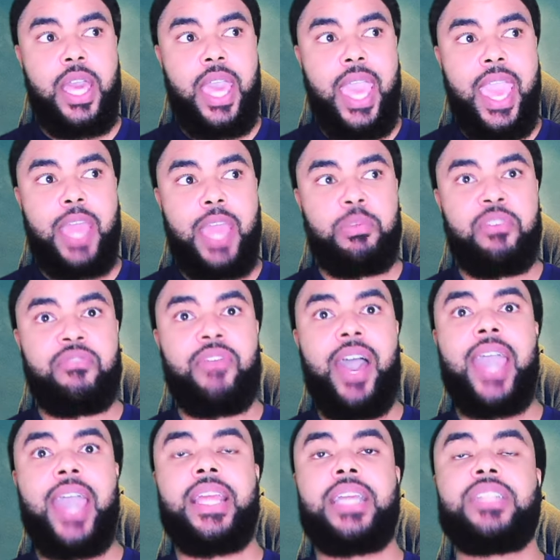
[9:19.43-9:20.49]
and
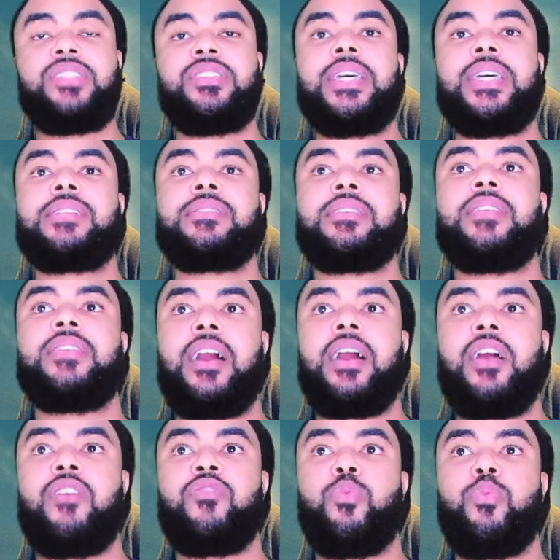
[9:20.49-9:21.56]
providing just
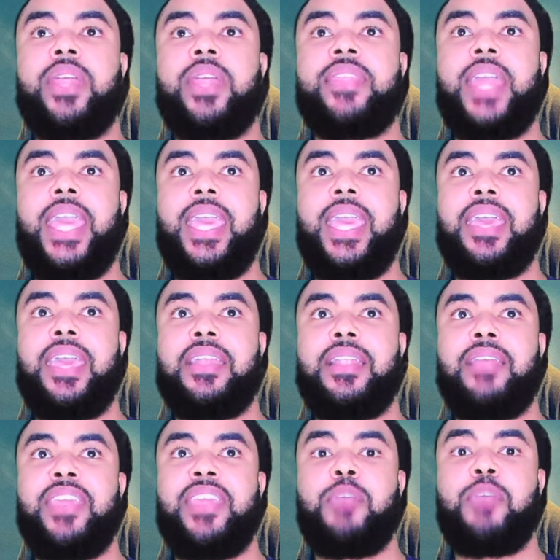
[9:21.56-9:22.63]
enough
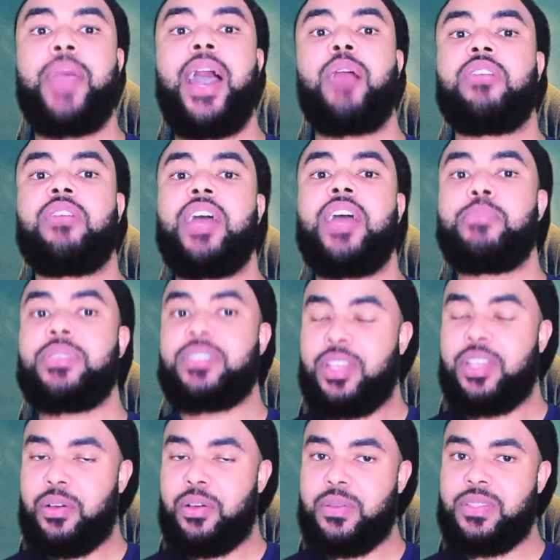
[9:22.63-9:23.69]
within the amount of
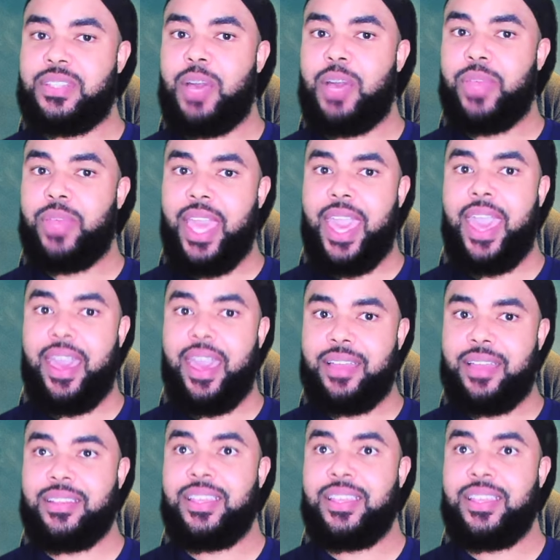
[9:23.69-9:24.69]
episodes that we had.